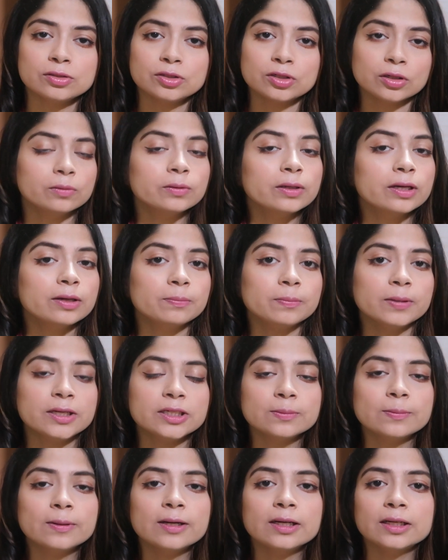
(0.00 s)
don't have
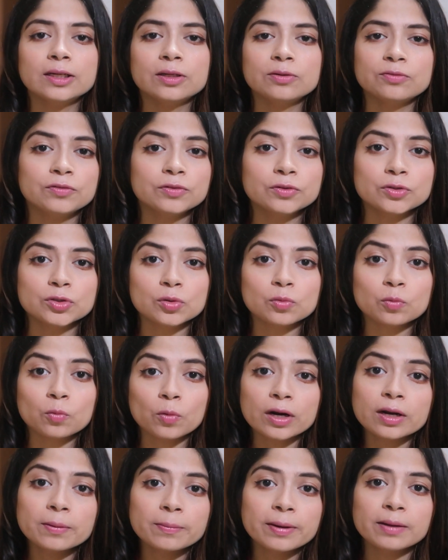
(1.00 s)
Beachbody, if you don't
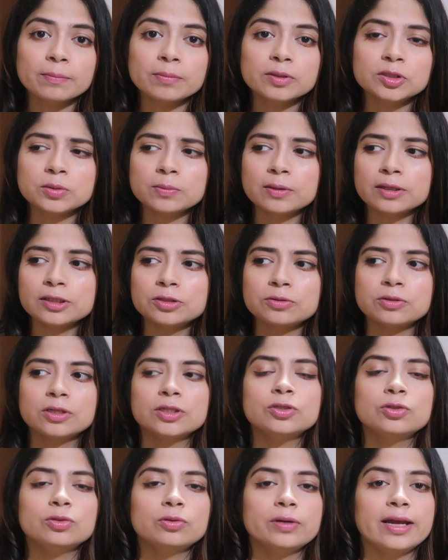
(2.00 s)
want to buy Beachbody, you
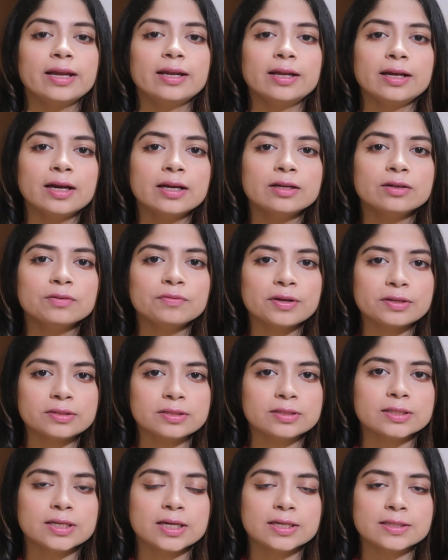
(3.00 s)
can do any kind of
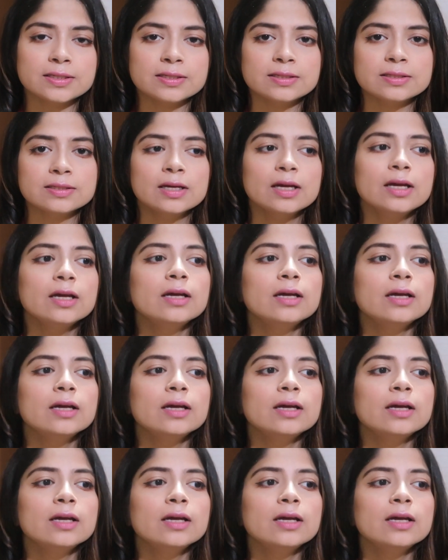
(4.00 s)
exercises.